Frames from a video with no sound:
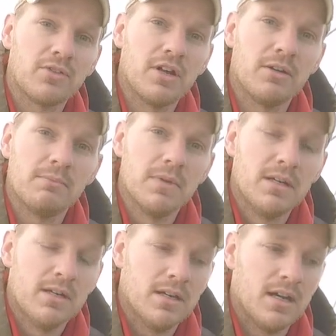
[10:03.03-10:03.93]
from
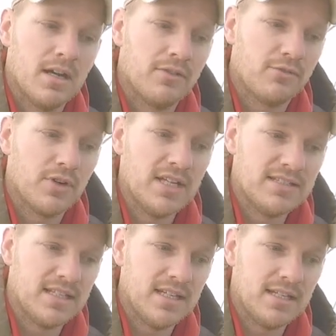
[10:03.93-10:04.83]
uh,
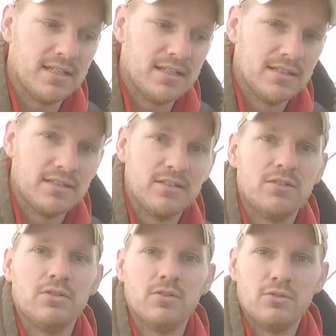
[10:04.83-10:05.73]
freezing
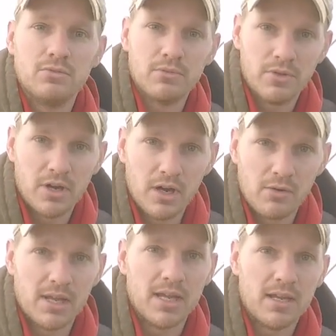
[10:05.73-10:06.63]
to
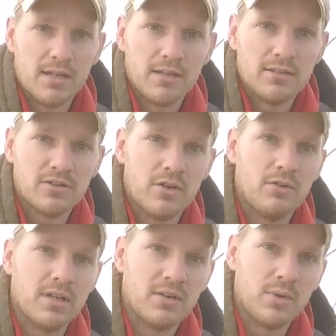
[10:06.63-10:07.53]
thawing.
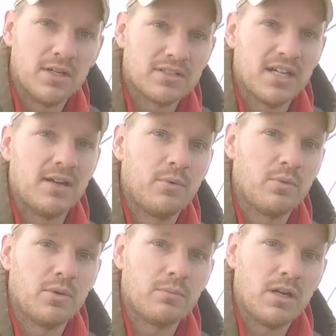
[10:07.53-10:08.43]
So in the wintertime
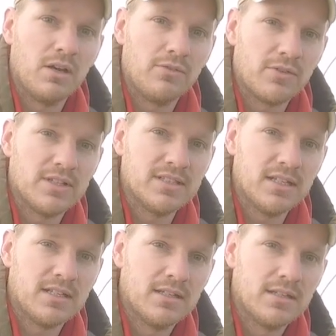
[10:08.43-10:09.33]
when we're below
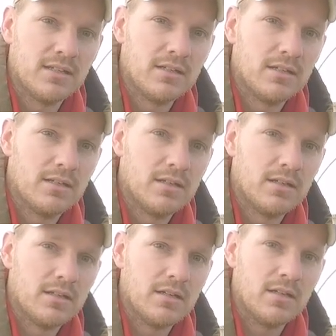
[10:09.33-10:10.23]
freezing
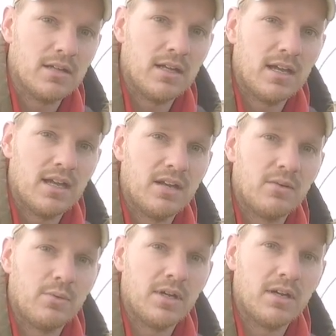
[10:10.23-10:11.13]

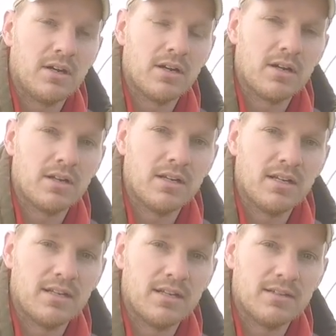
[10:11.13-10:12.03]
and we are
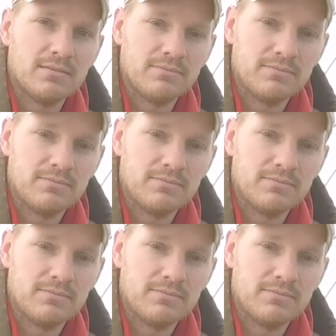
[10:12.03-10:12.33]
and uh,